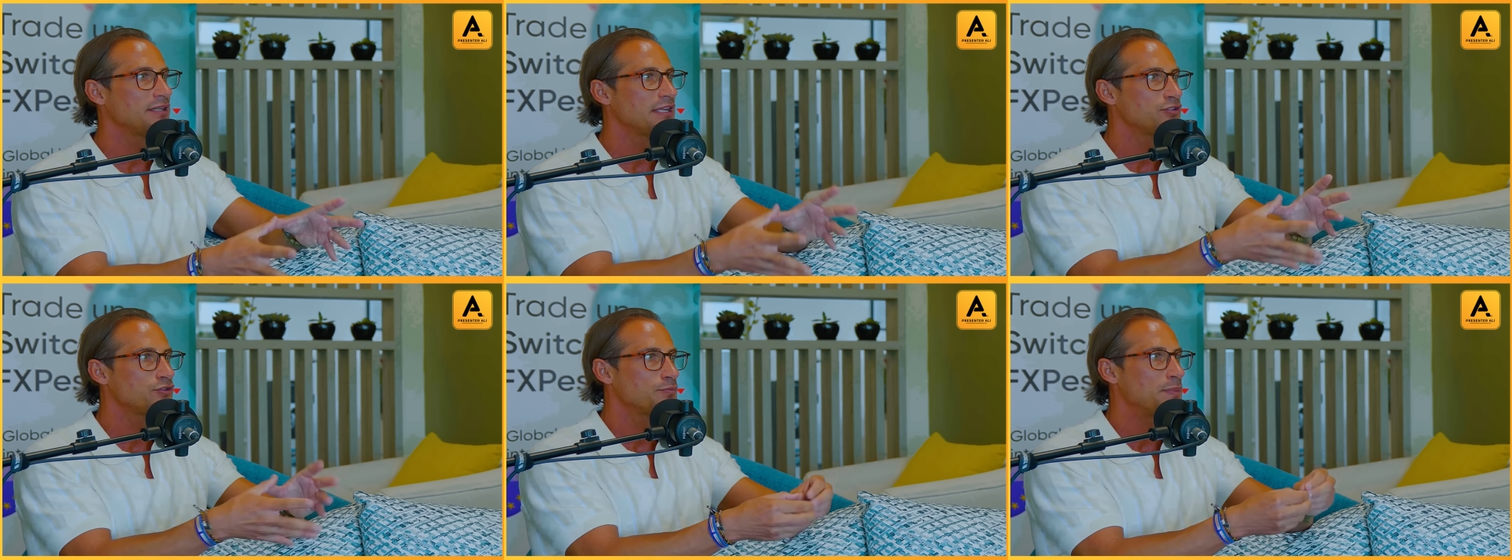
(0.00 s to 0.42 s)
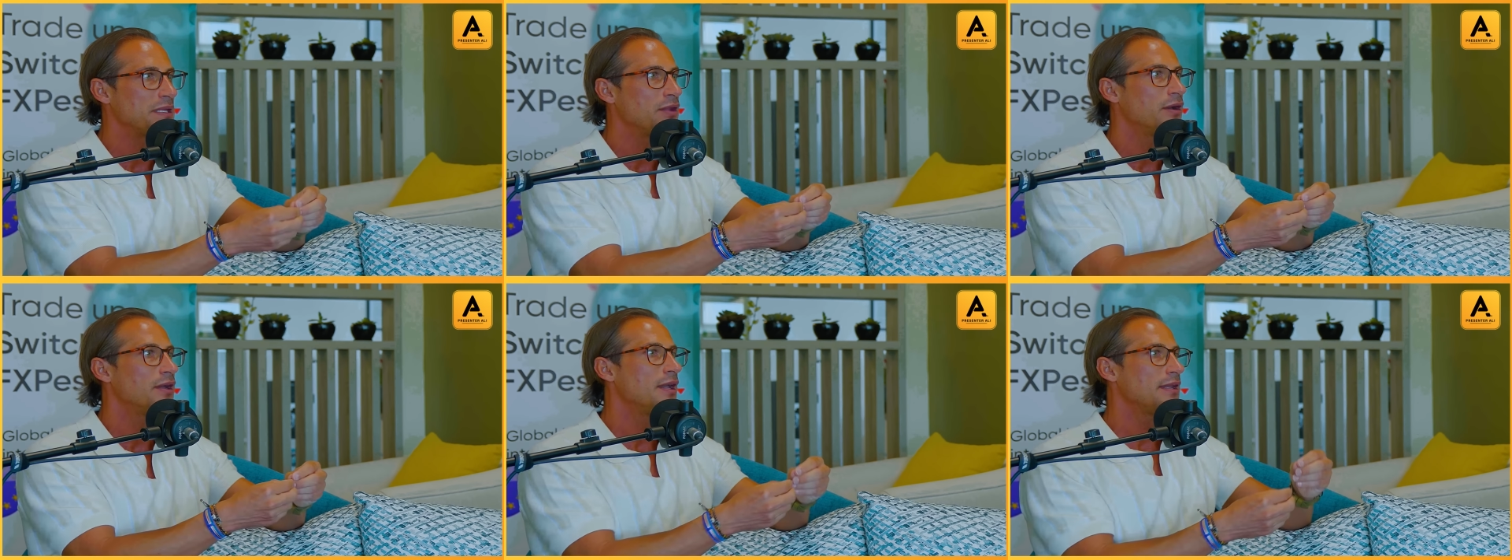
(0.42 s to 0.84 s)
That should
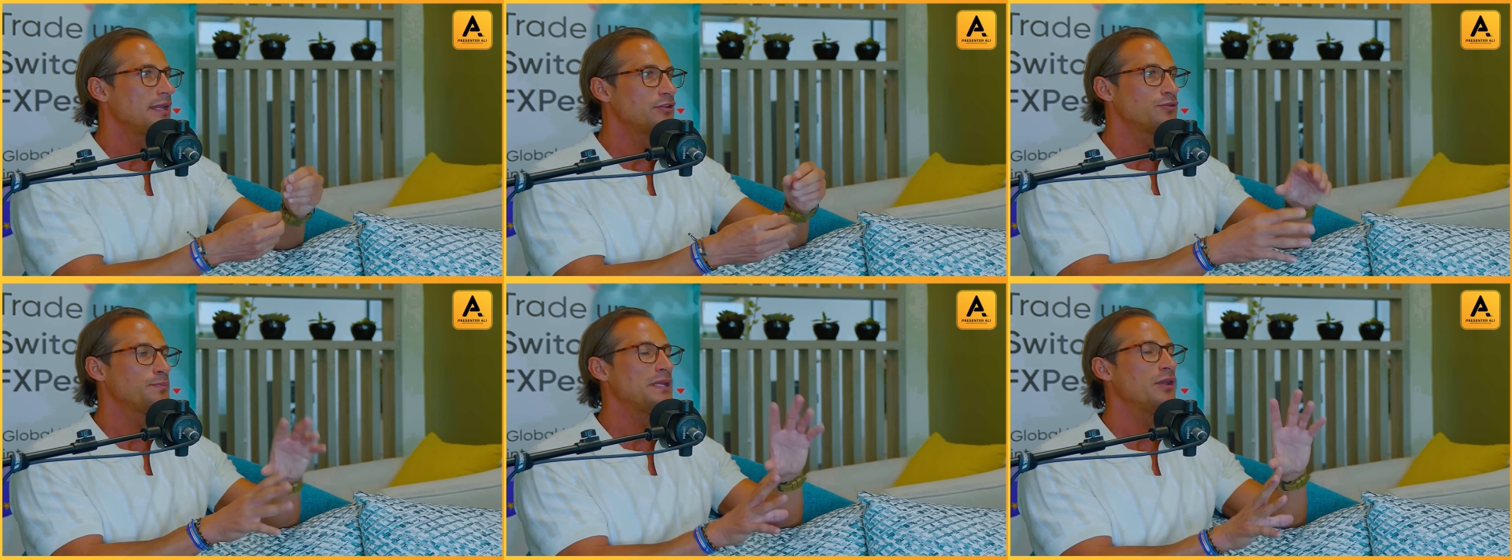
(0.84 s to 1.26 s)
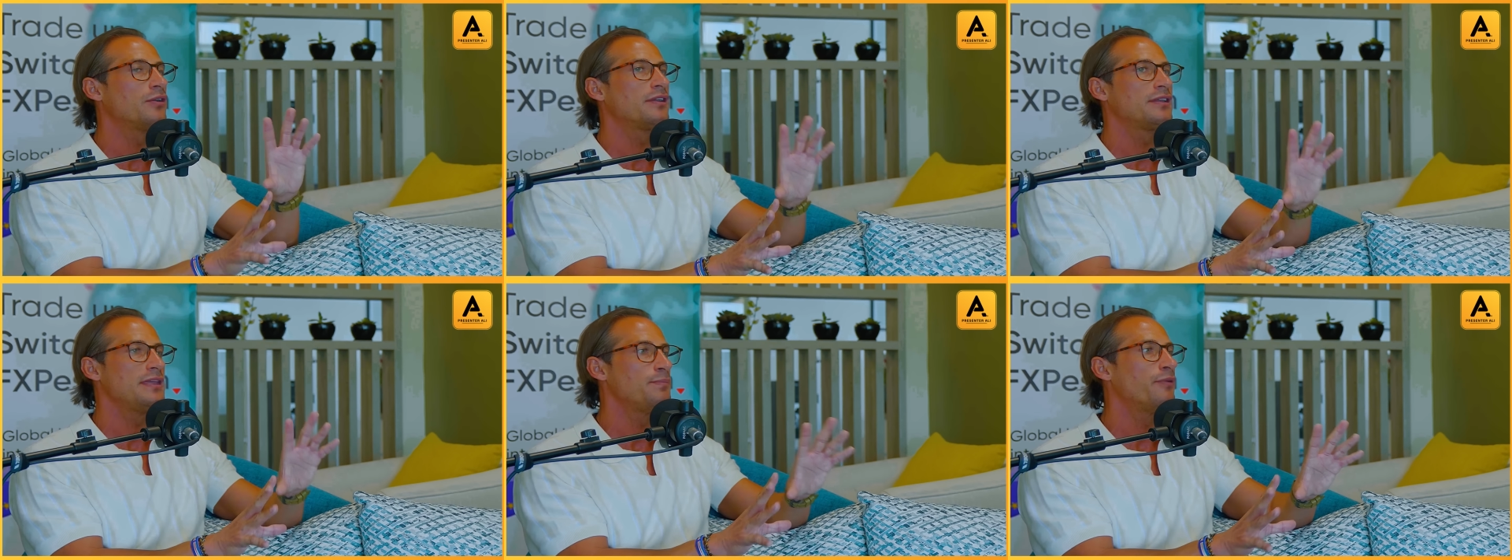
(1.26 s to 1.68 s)
be your
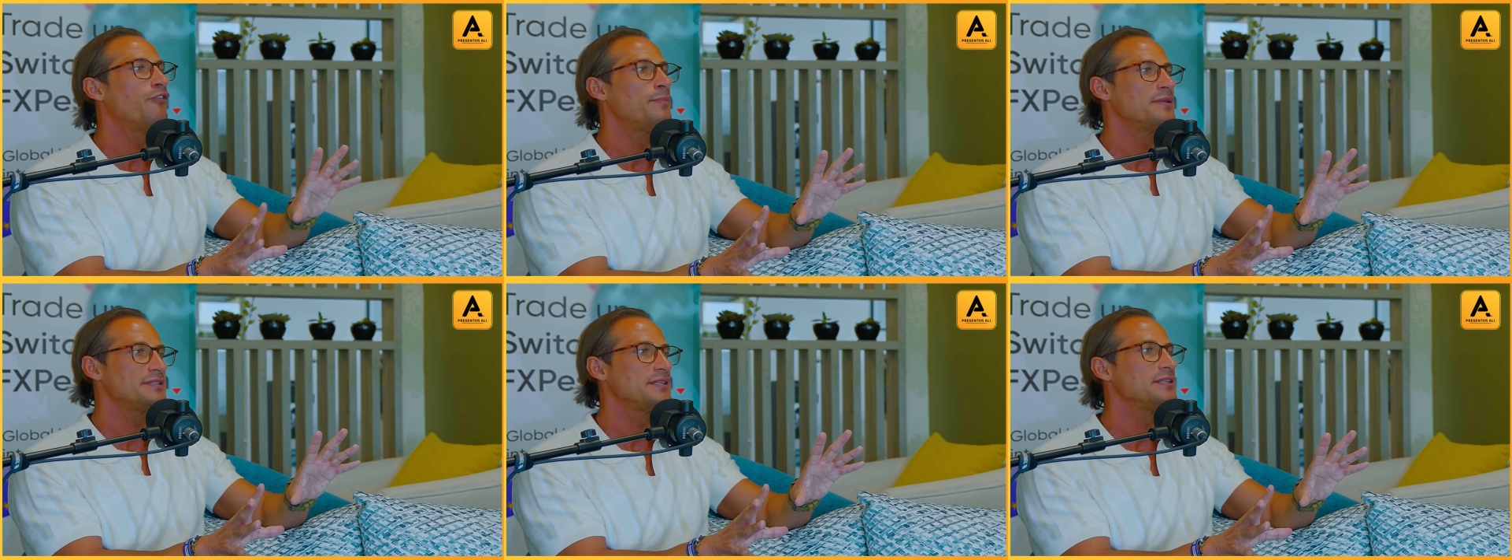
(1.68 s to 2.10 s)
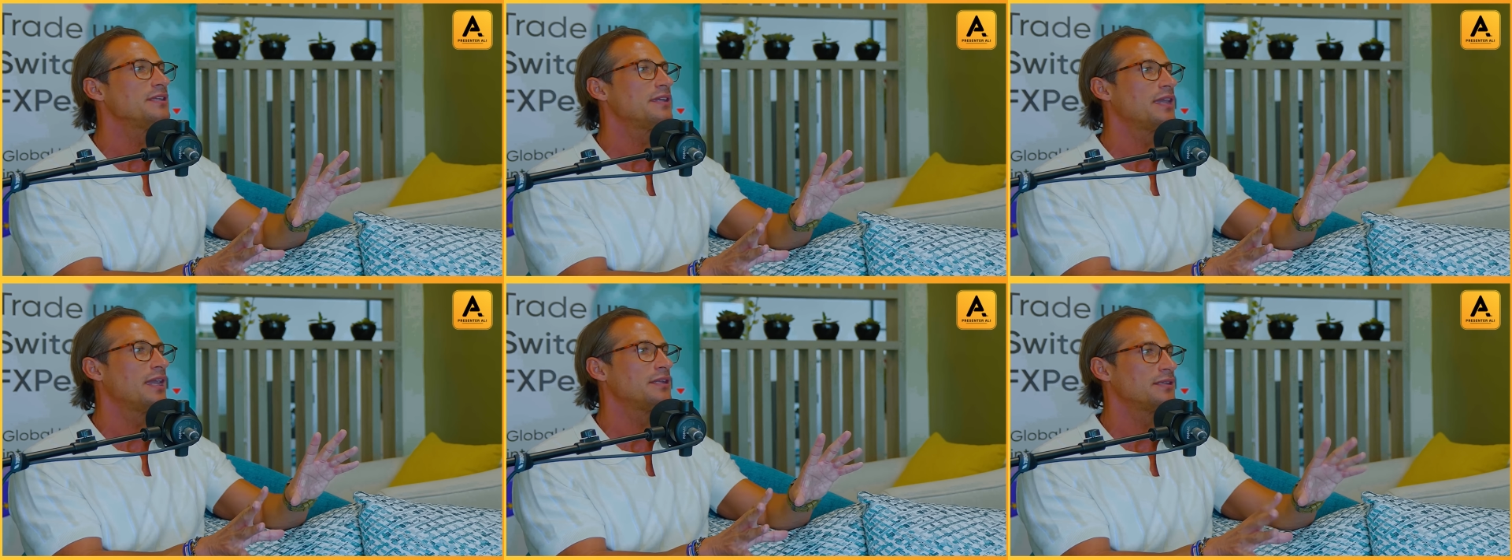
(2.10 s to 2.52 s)
key performance
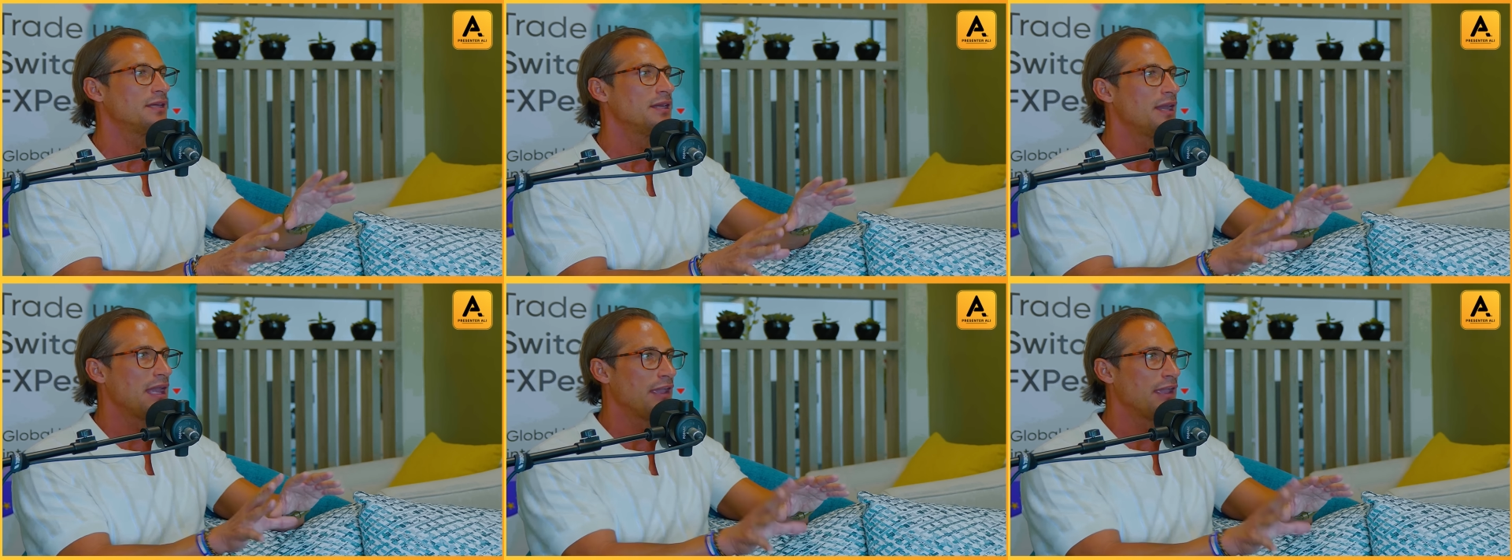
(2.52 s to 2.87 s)
indicator.